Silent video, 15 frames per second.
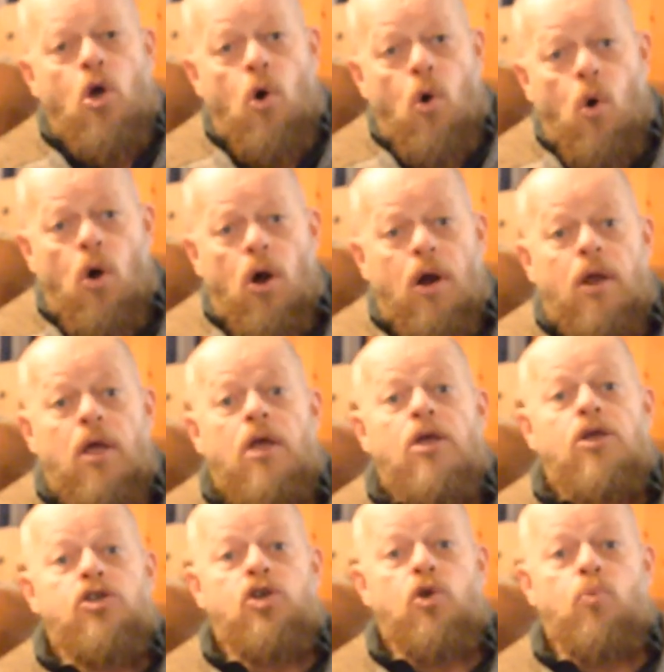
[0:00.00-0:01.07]
Or
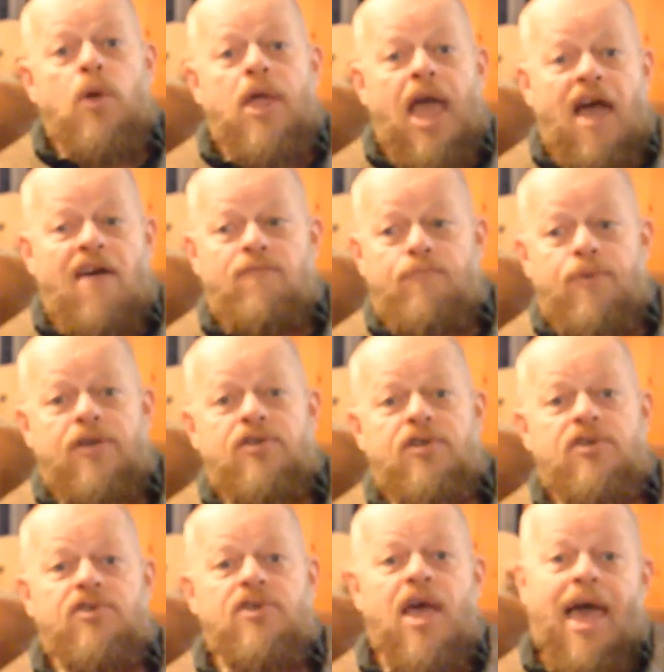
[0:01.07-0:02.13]
should we have
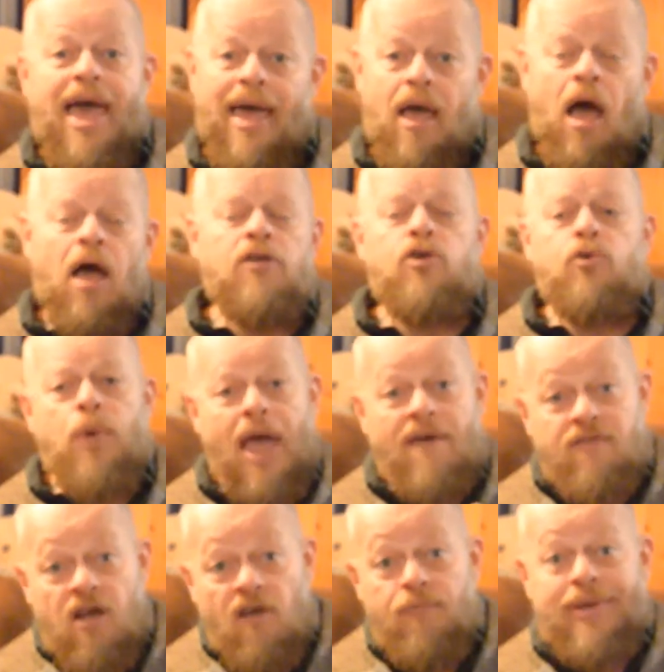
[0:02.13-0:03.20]

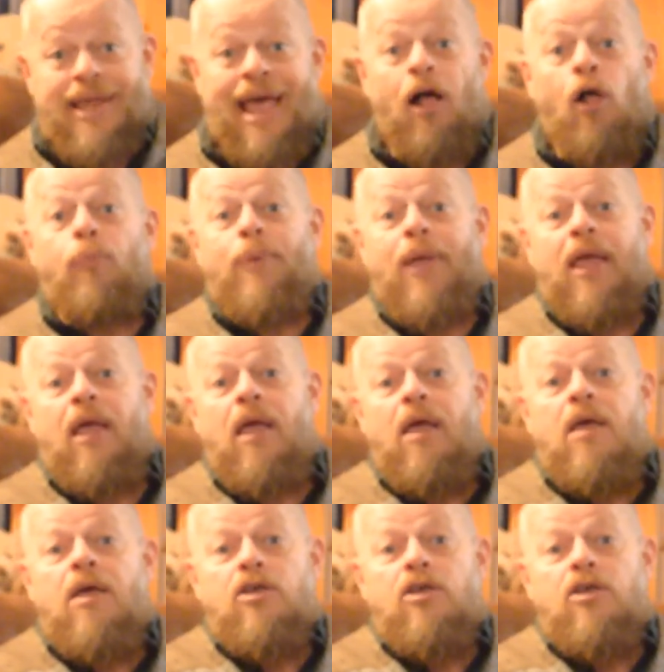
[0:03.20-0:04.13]
government helping